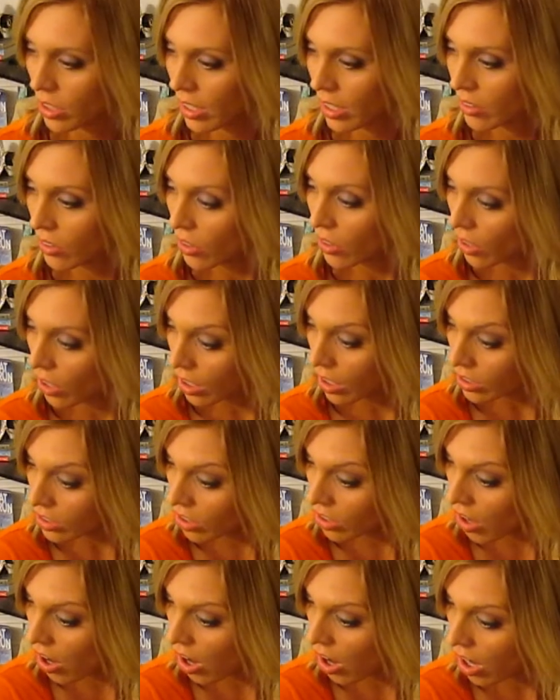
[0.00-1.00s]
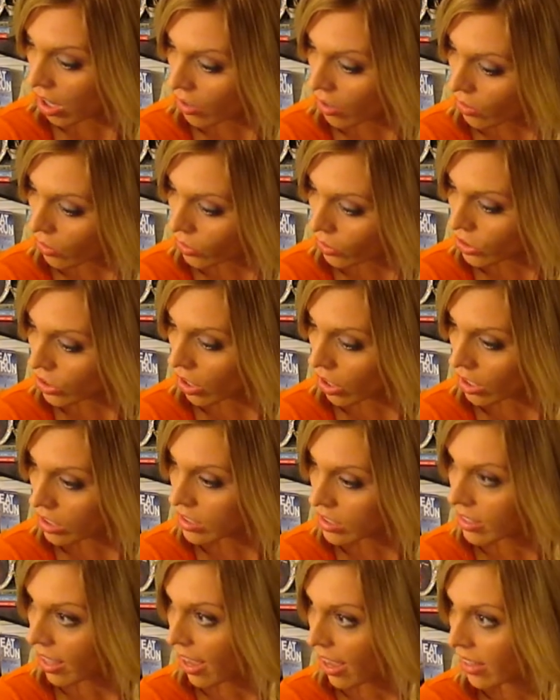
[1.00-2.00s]
has a car's car. Which car is
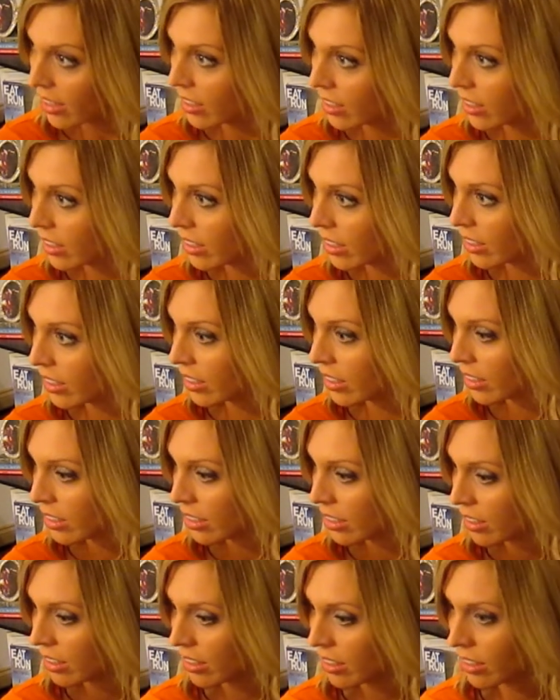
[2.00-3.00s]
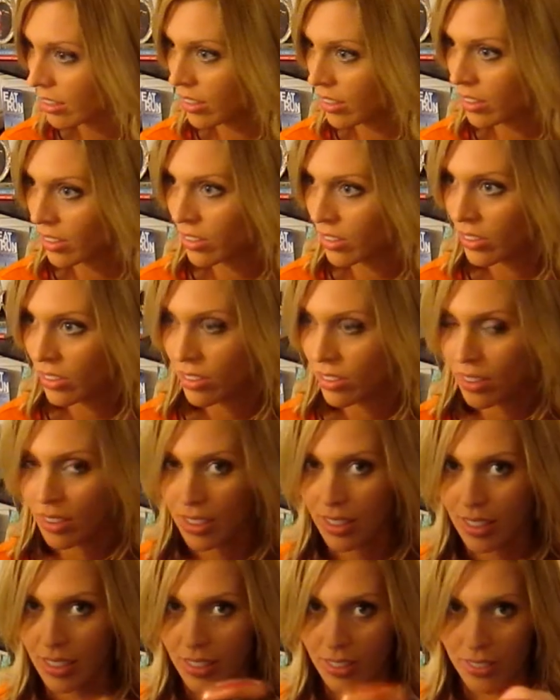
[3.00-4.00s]
that? Lando.
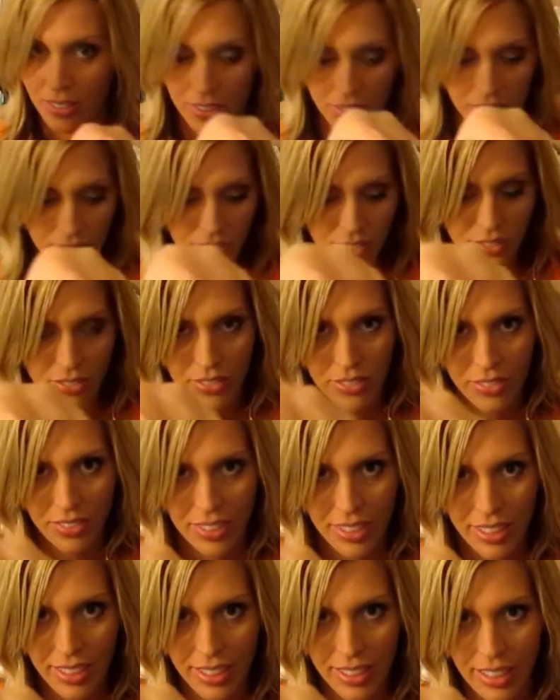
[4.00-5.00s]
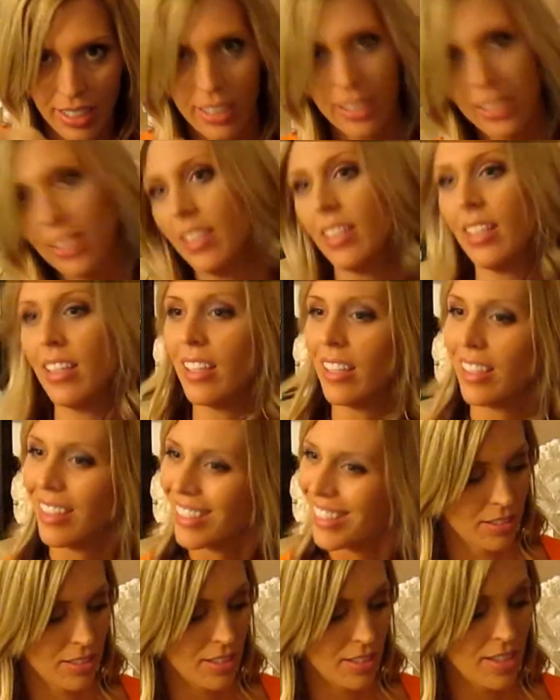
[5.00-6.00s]
No, no. Yeah.
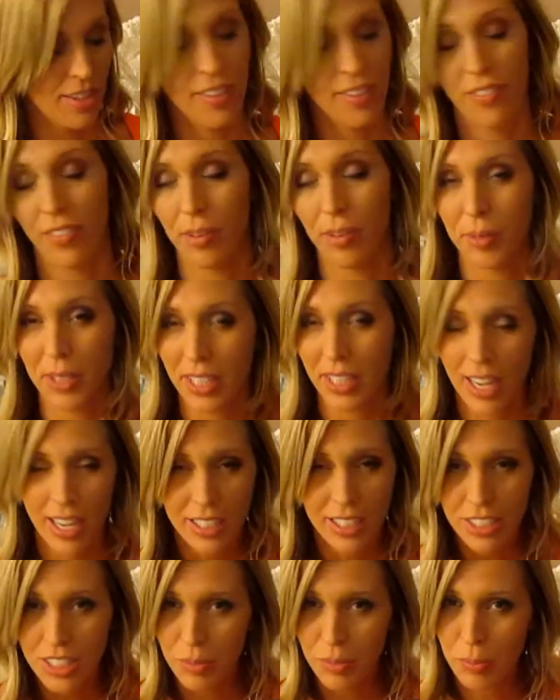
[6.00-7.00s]
Feminine hygiene